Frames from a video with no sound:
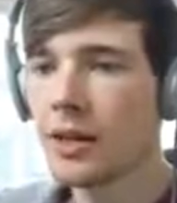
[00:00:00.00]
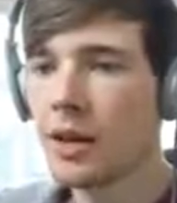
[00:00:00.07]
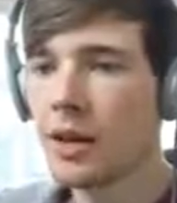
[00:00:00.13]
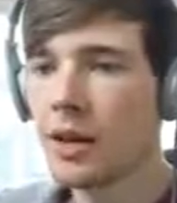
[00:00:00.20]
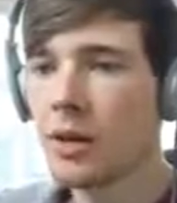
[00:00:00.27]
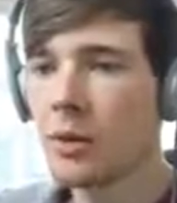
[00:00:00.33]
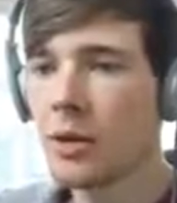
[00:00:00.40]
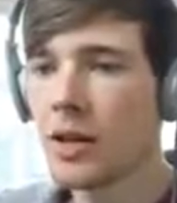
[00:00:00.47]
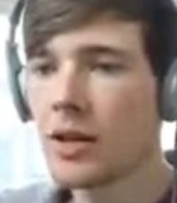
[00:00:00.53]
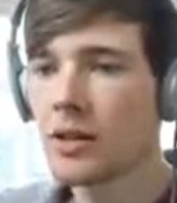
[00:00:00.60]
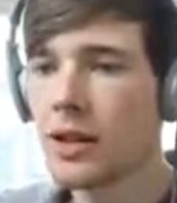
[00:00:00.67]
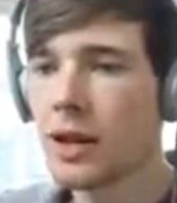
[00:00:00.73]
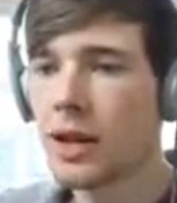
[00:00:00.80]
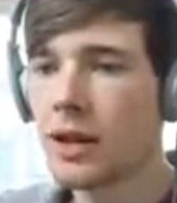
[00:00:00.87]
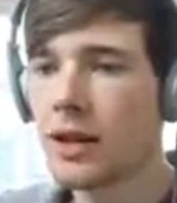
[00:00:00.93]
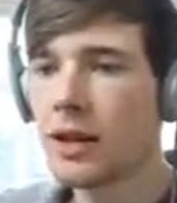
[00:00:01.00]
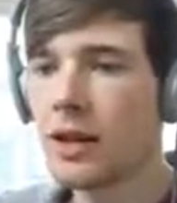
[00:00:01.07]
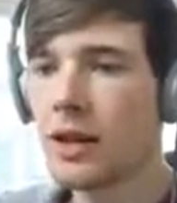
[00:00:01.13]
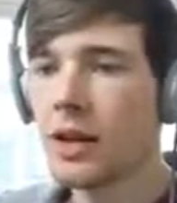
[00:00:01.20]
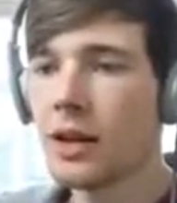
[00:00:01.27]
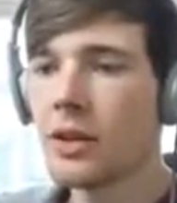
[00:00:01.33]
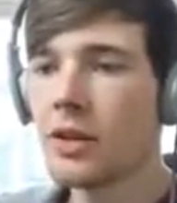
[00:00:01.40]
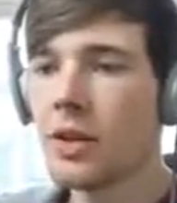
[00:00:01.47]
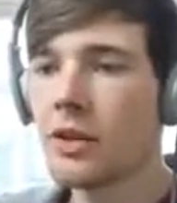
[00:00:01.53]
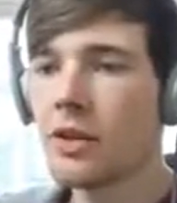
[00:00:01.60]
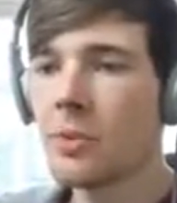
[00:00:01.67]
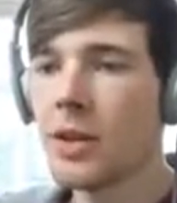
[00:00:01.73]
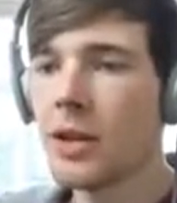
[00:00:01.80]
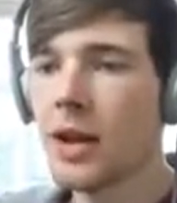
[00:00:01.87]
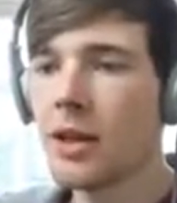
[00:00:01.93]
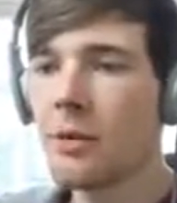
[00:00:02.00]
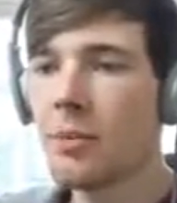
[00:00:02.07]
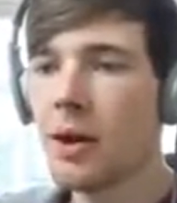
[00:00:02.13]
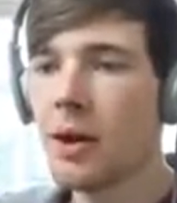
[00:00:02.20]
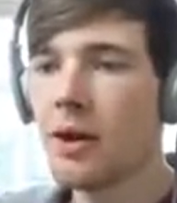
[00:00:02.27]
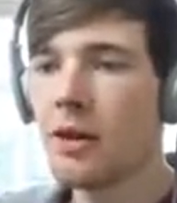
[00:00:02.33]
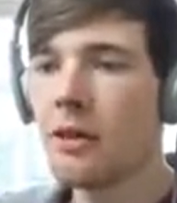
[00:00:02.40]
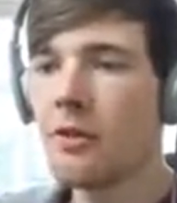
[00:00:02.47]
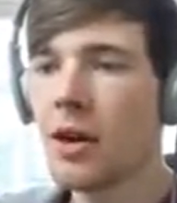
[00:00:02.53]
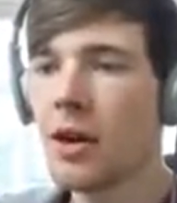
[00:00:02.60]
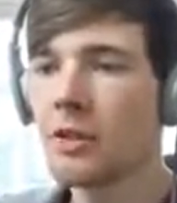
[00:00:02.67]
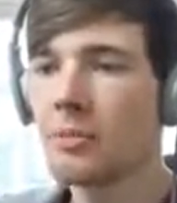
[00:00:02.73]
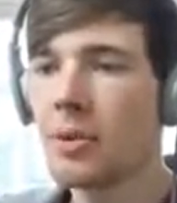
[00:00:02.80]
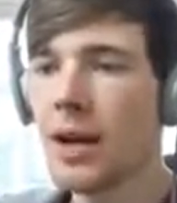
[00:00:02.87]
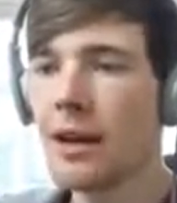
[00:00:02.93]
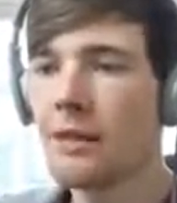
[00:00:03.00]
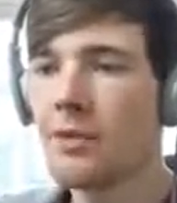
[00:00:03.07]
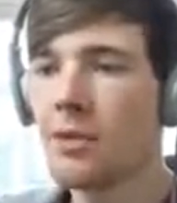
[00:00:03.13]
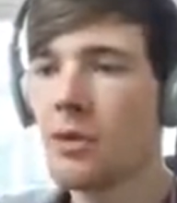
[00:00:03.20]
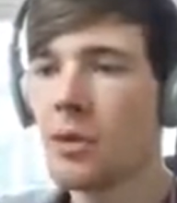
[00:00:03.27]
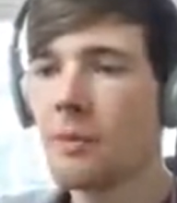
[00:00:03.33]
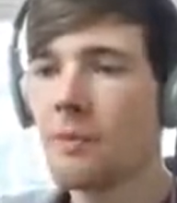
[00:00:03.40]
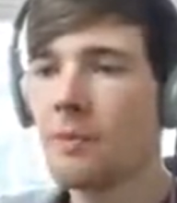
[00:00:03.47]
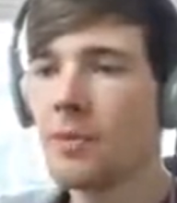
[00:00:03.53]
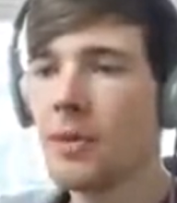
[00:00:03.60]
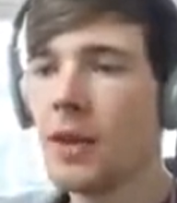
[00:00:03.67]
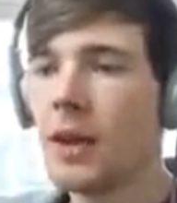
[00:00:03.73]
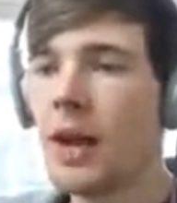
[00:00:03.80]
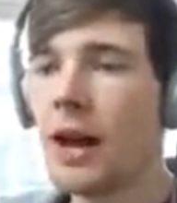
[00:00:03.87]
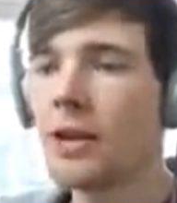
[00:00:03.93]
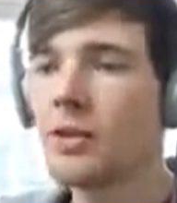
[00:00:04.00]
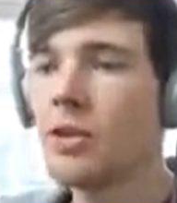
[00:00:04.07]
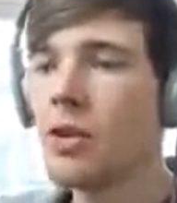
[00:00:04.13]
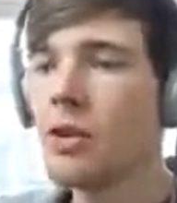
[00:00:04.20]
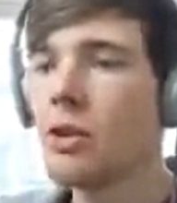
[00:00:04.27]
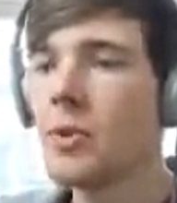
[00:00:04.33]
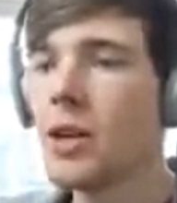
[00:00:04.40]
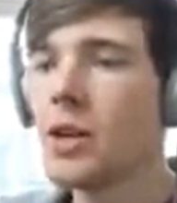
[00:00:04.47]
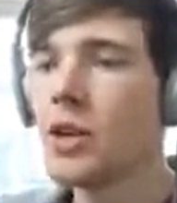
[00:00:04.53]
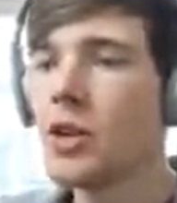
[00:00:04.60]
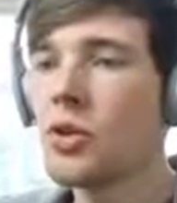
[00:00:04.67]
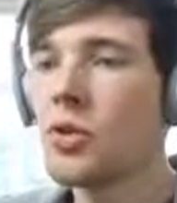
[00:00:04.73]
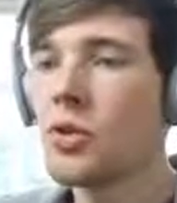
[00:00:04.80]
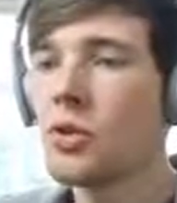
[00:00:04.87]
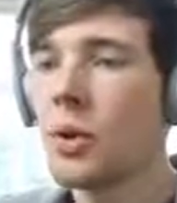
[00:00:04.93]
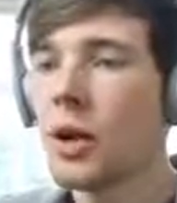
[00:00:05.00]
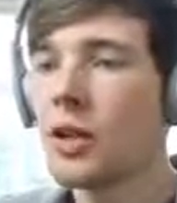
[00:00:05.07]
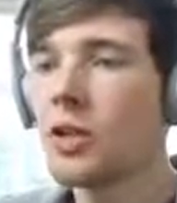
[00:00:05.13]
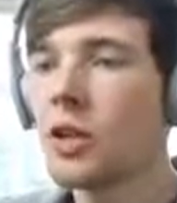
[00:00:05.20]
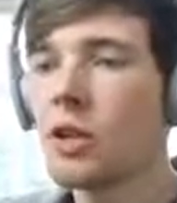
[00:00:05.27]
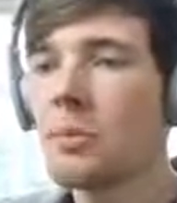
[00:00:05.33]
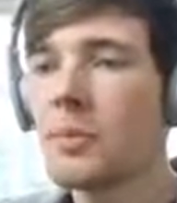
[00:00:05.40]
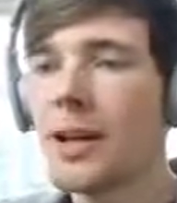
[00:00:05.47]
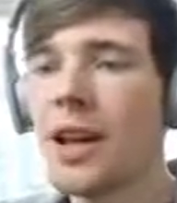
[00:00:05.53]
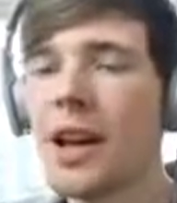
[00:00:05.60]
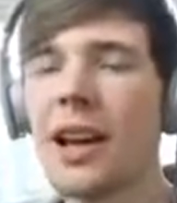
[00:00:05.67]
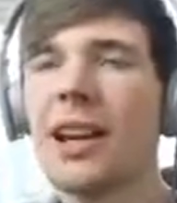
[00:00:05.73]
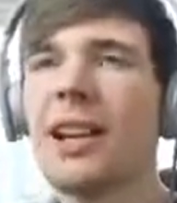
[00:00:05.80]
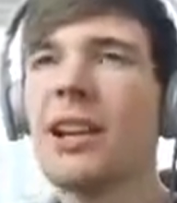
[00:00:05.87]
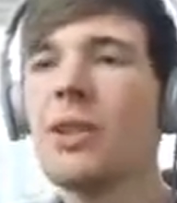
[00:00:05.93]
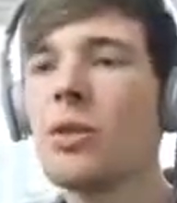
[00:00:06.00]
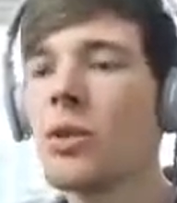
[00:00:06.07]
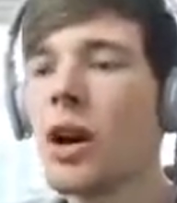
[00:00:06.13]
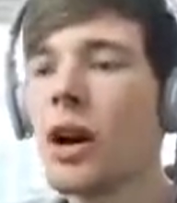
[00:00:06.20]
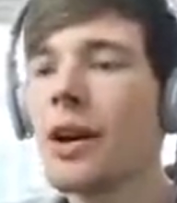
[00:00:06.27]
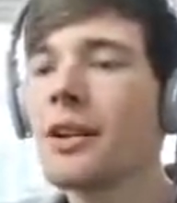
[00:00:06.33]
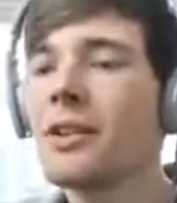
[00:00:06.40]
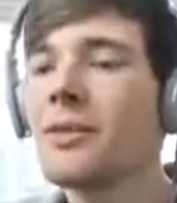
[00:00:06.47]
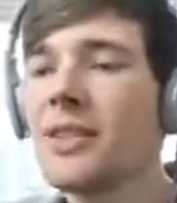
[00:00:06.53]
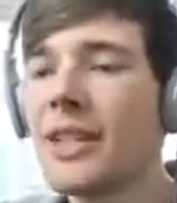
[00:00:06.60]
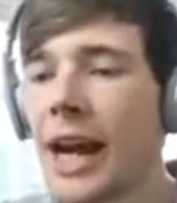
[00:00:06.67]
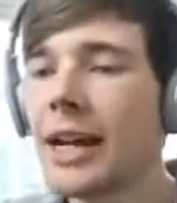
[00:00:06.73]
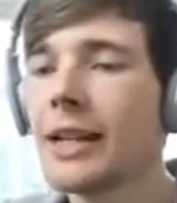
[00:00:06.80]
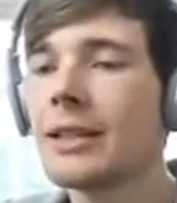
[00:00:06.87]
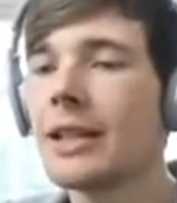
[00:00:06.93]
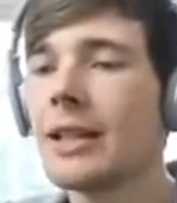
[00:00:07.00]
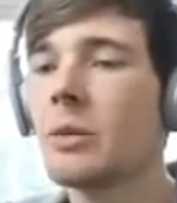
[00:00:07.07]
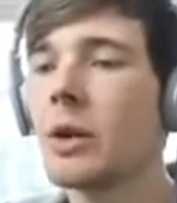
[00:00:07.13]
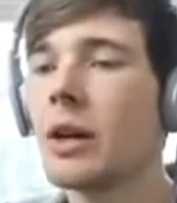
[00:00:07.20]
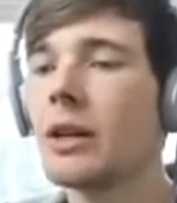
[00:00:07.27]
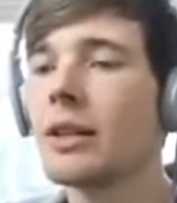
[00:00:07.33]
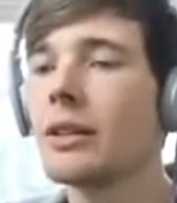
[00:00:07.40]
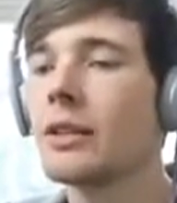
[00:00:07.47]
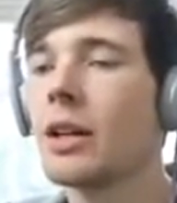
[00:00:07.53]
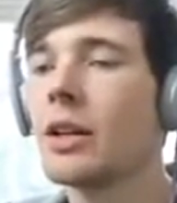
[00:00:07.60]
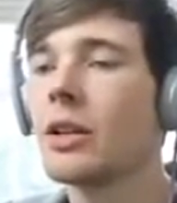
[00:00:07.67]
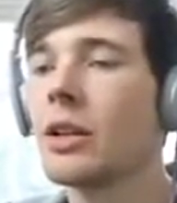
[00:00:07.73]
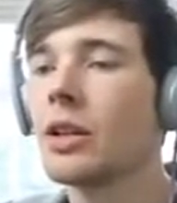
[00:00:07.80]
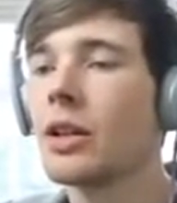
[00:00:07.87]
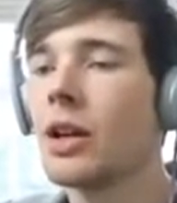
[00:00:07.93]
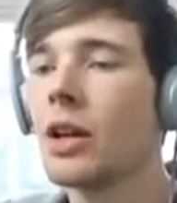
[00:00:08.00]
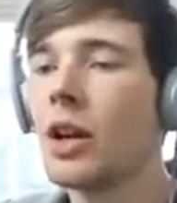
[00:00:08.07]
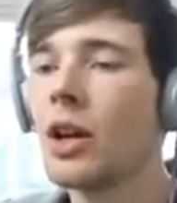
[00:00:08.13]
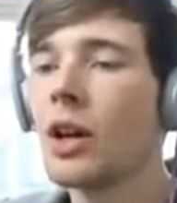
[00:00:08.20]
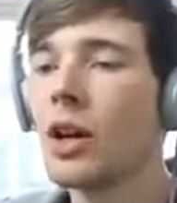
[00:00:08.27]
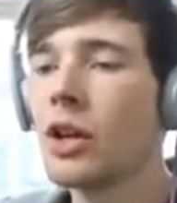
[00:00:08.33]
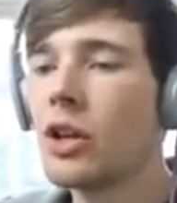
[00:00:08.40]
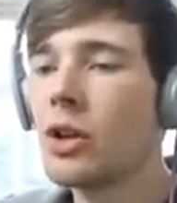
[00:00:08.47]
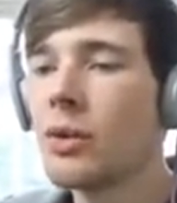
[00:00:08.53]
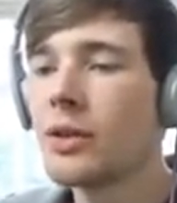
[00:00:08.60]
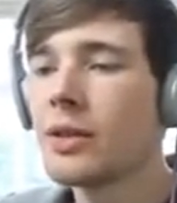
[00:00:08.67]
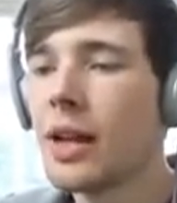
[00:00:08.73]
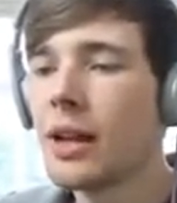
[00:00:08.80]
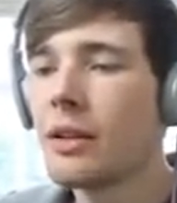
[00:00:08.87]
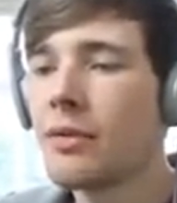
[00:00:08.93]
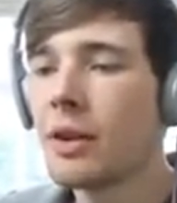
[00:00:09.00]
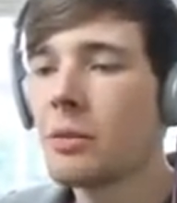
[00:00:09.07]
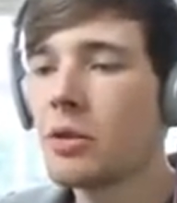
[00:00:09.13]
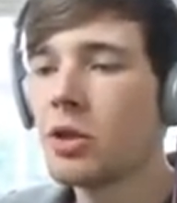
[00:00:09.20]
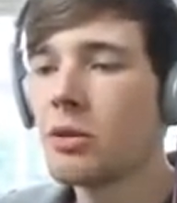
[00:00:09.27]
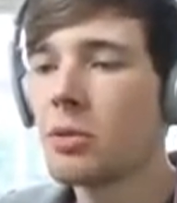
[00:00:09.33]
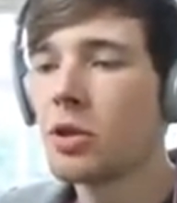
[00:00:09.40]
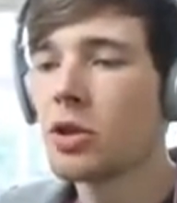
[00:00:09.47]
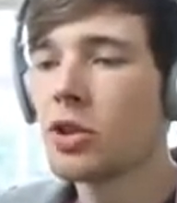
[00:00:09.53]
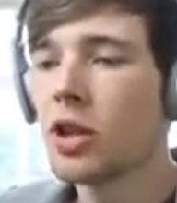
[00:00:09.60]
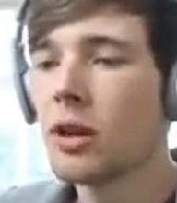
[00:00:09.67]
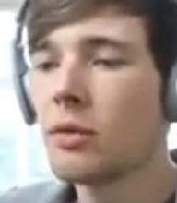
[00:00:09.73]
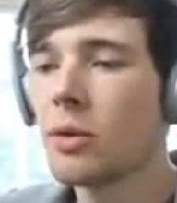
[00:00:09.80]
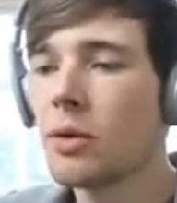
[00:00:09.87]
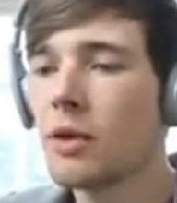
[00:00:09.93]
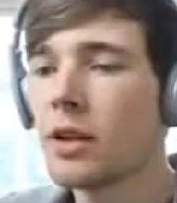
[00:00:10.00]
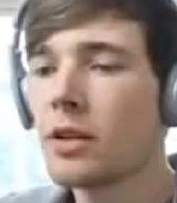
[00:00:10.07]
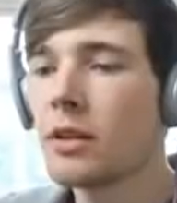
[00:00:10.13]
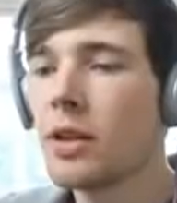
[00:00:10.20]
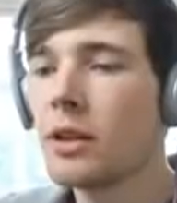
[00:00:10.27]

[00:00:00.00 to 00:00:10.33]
There's a lot of weeds here. So this will be like the, the first platform. And it's not going to be a huge one. It's just going to be like a little kind of dainty one. It's going to look cute as anything. We should have brought a shovel with us.